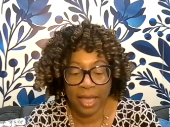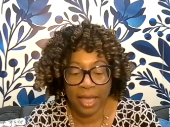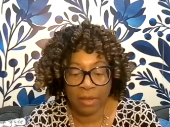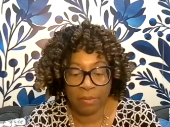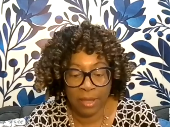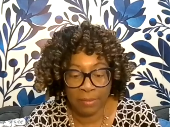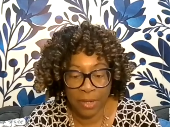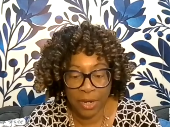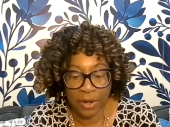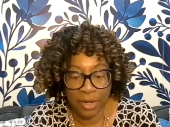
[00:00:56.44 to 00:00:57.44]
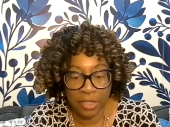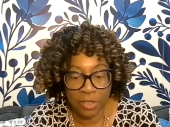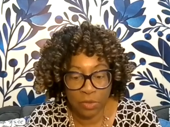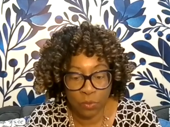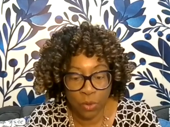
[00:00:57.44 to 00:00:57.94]
Um, my
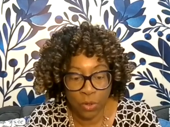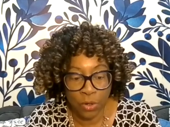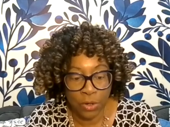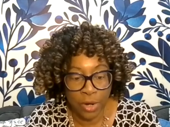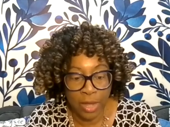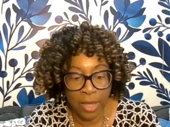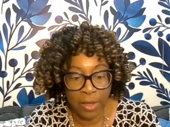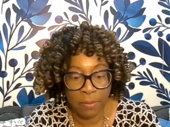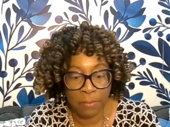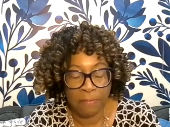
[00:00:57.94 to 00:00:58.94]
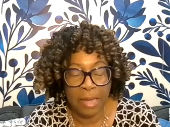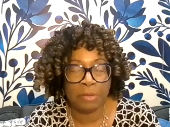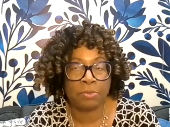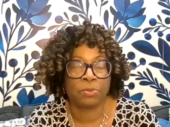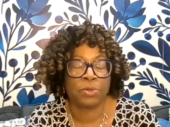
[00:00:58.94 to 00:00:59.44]
parents were um,
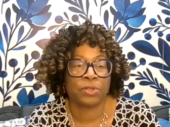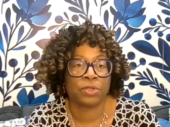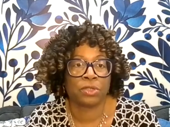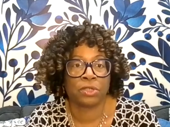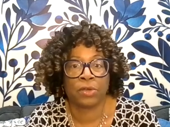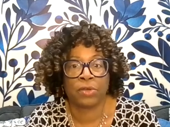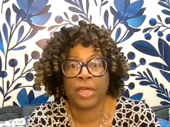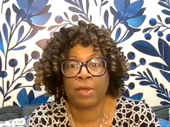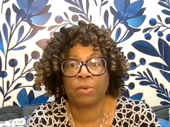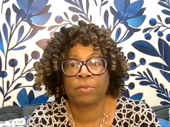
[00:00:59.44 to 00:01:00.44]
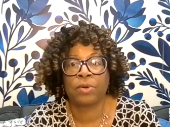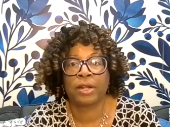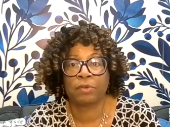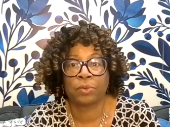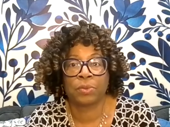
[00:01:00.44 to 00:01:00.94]
baby boomers. So they were born
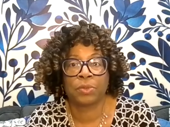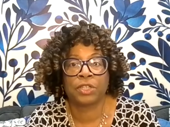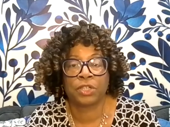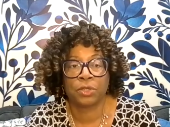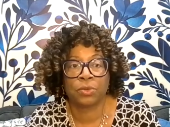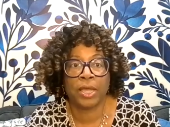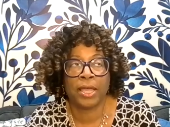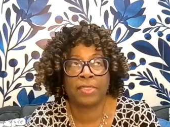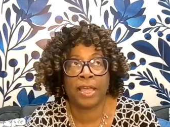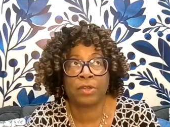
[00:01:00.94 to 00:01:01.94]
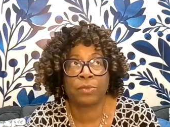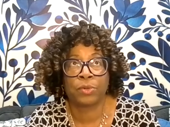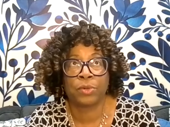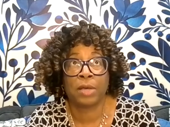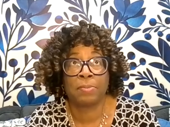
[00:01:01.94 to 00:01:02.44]
after World War II and they
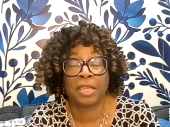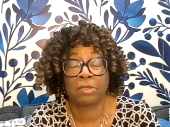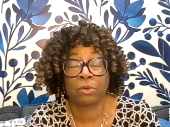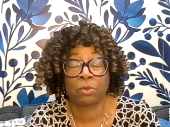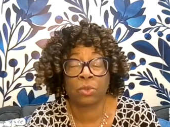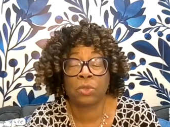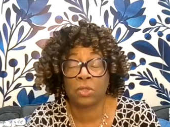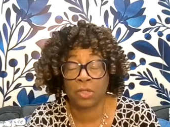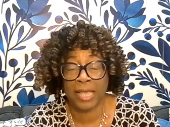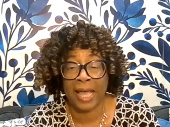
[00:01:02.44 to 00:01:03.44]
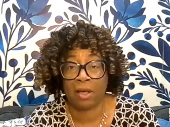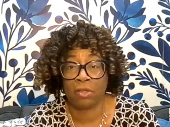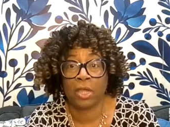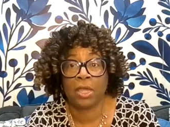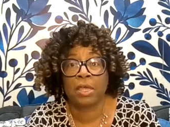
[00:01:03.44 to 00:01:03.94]
grew up in the rural South.